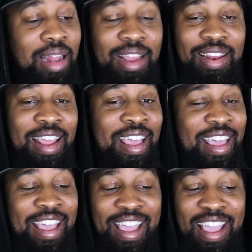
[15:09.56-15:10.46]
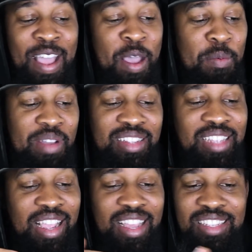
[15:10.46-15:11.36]
like that because
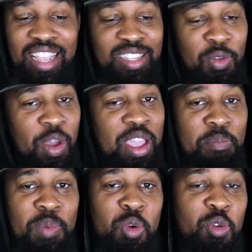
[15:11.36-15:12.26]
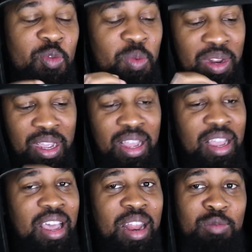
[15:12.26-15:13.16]
I guess that's the way it moved.
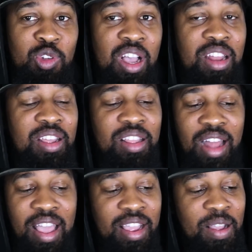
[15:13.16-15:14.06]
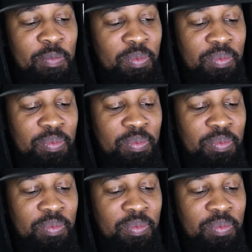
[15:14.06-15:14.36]
And I'm trying to like,